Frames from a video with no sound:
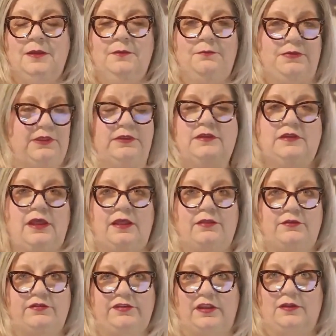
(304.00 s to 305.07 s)

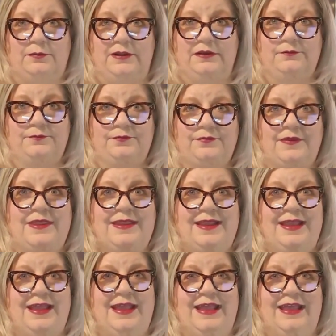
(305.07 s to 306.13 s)
million settlement.
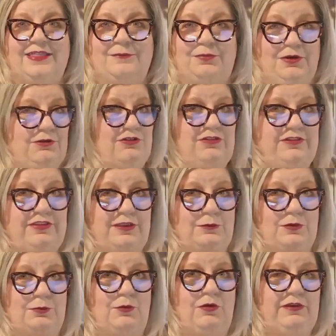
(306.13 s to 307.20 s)
The brokerages that
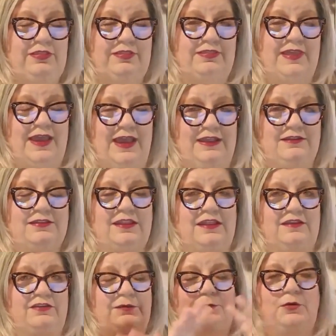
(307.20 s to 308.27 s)
were more than that,
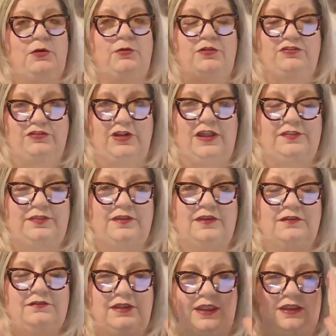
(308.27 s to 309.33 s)
it's the brokerage, not
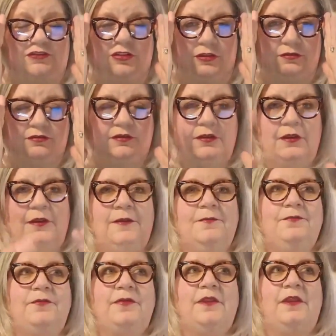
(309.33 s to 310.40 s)
the agents.
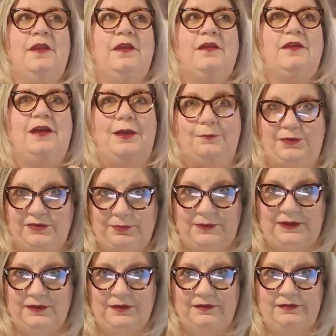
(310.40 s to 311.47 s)
Compass
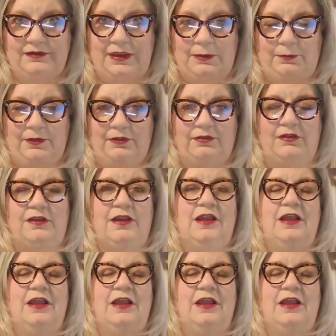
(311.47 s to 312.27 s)
being an example,